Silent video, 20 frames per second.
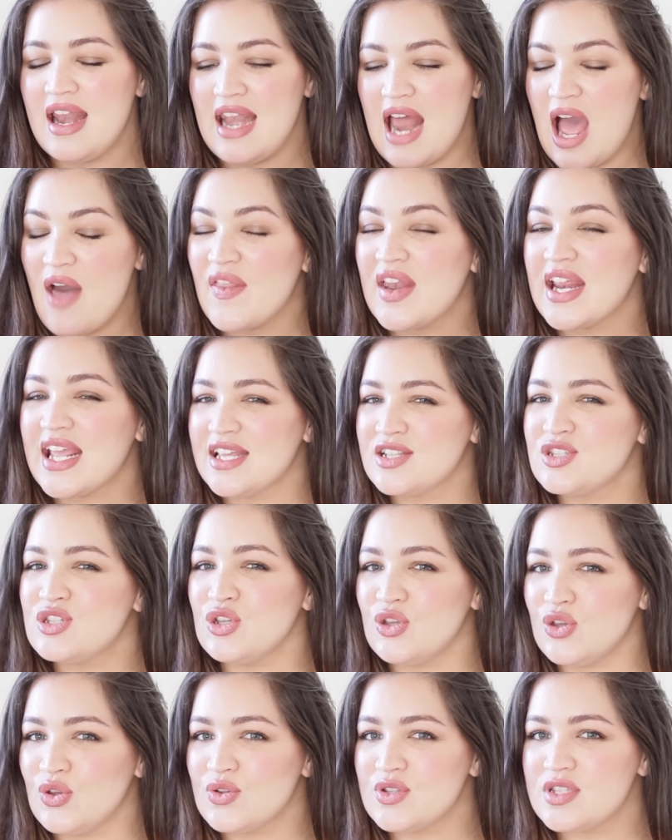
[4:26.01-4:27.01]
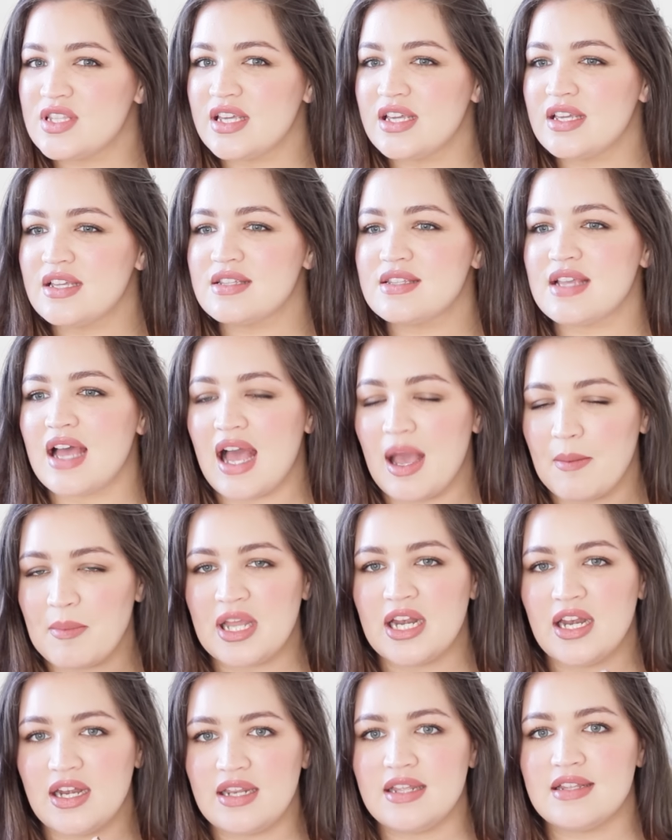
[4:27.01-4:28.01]
Now that I get to use these, I'm
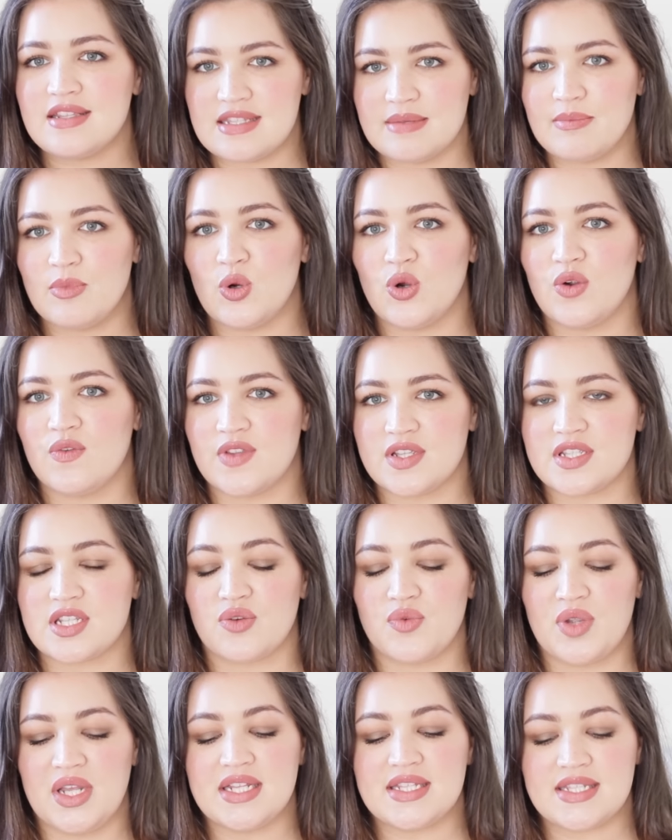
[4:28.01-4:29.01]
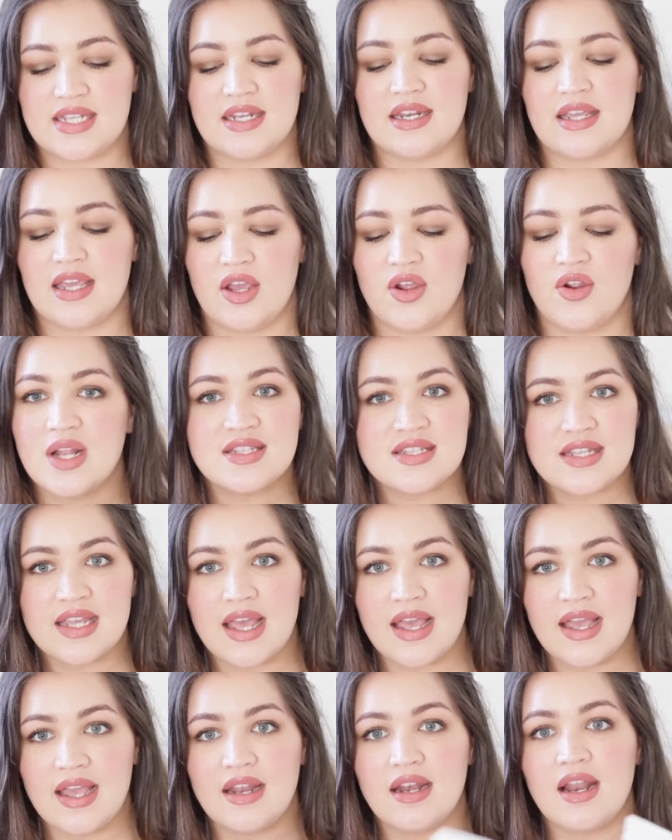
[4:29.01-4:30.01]
gonna need some more of this Korean skincare. Once
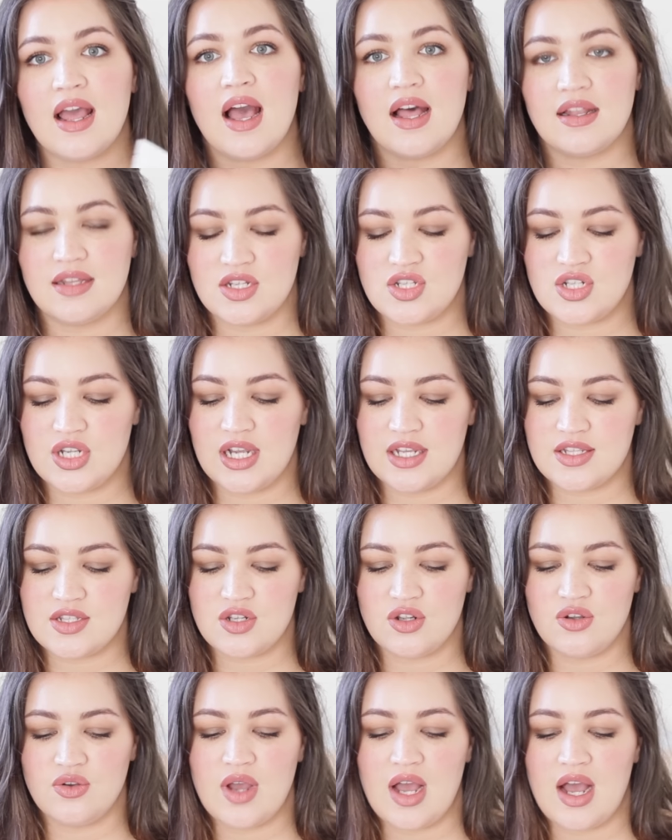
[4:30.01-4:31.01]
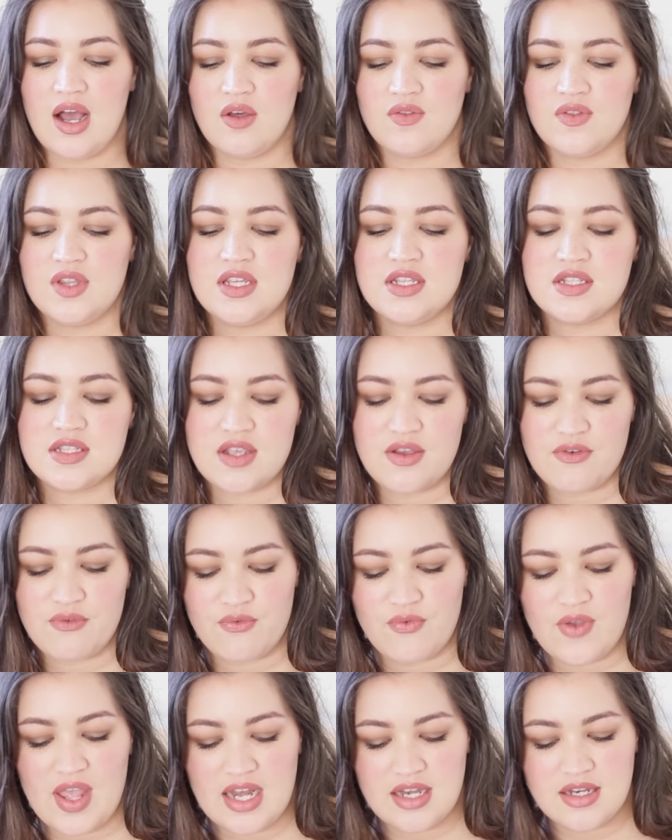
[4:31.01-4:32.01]
again, I'll let you guys know how these
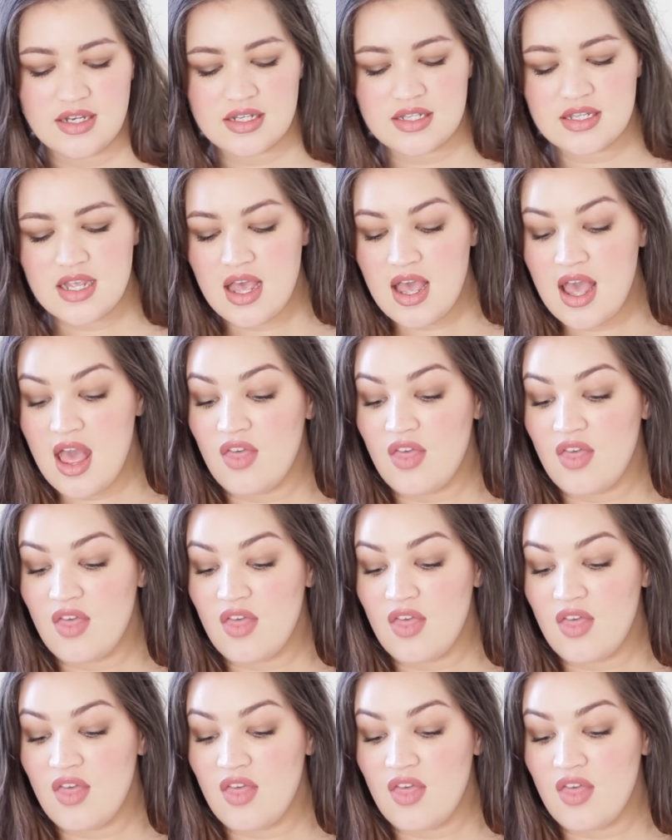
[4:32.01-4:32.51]
fend.